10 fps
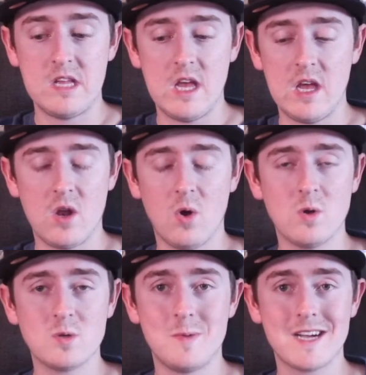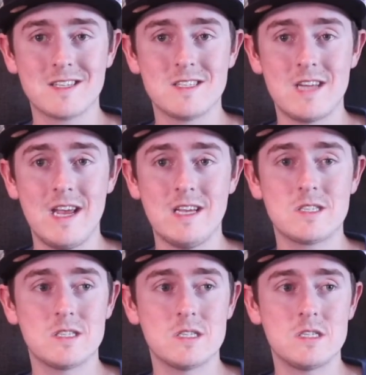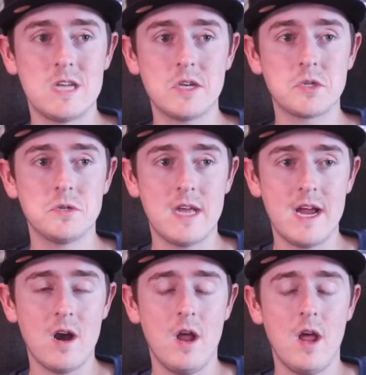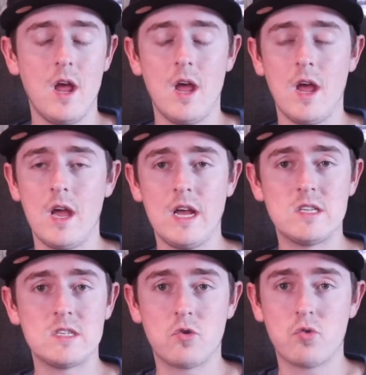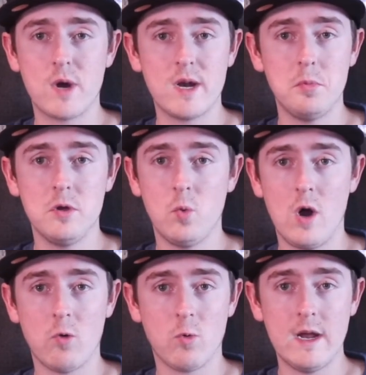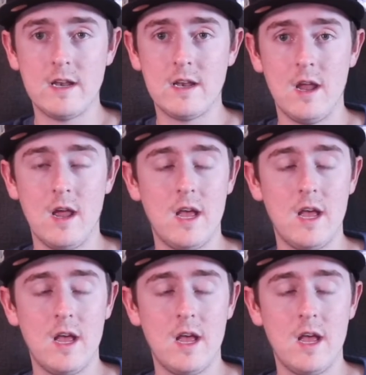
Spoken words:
it all goes back to stakes. The stakes are there. It's incredibly well written.